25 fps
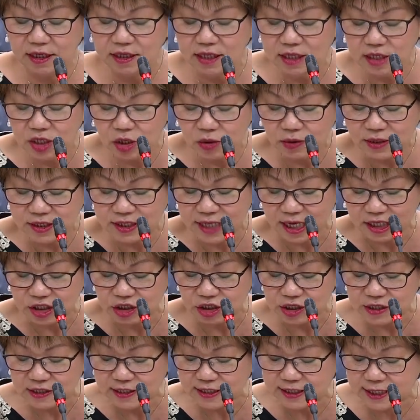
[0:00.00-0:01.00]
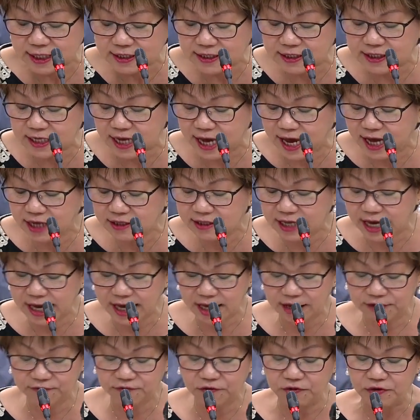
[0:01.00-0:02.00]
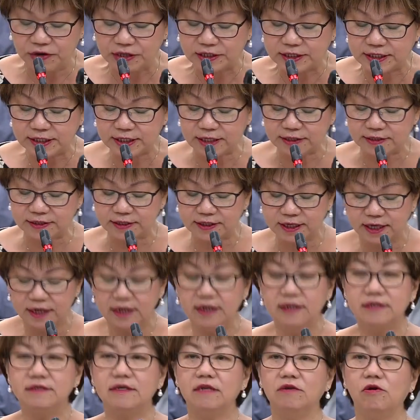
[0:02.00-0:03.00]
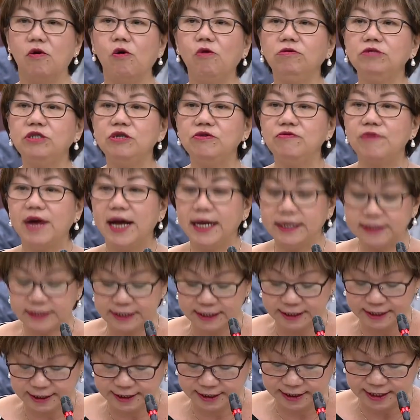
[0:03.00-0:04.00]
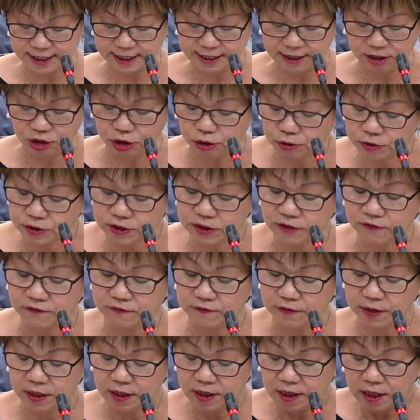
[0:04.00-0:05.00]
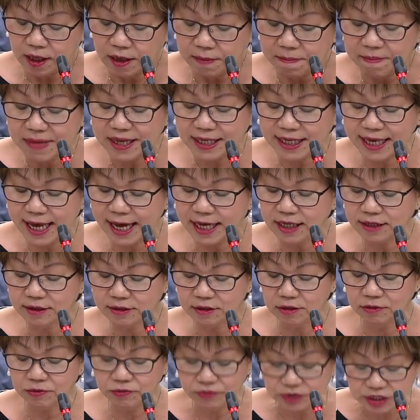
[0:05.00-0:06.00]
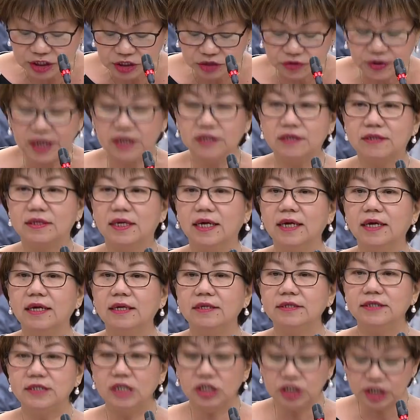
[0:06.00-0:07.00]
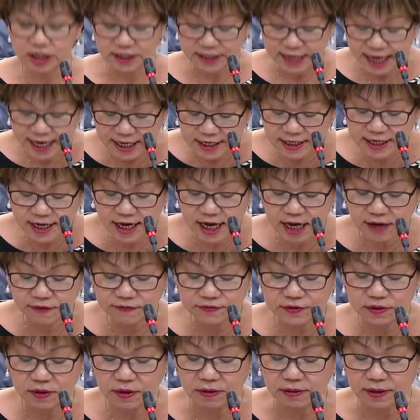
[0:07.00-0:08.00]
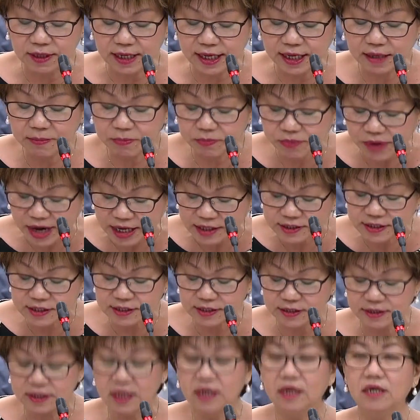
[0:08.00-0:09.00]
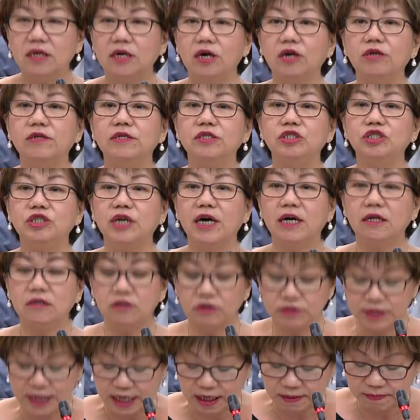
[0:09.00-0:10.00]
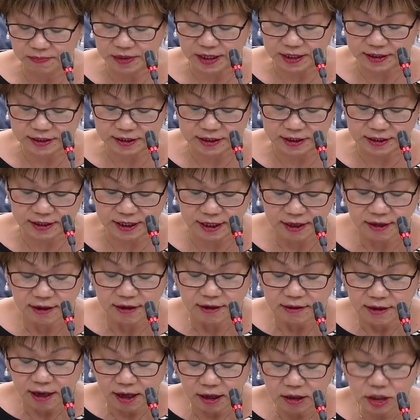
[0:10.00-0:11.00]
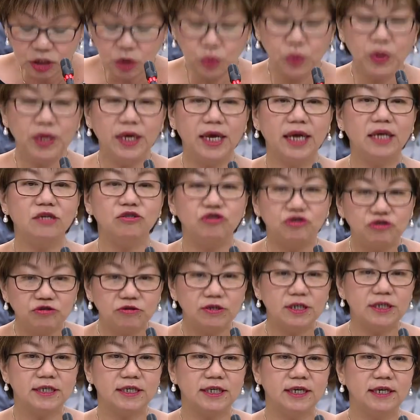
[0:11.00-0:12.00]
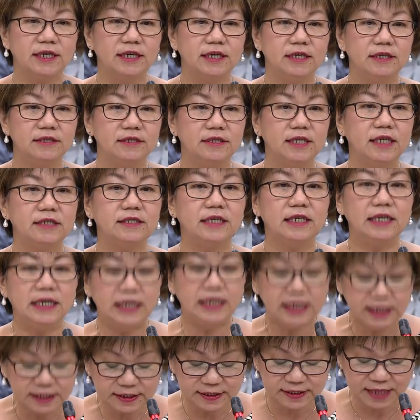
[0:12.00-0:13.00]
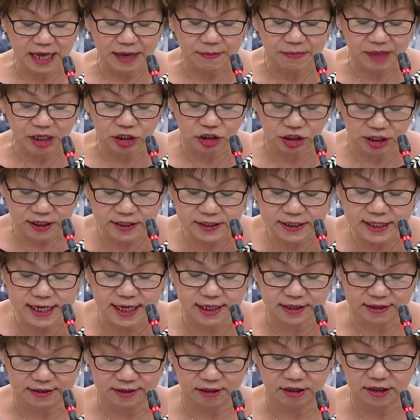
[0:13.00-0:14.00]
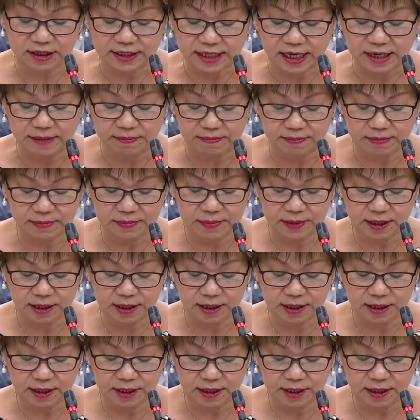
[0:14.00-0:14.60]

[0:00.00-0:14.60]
In the new Section 68A, for instance, that authorizes the use of mechanical restraint, such as handcuffs or leg braces on a child or young person, how do we ensure that the least damage is done on them?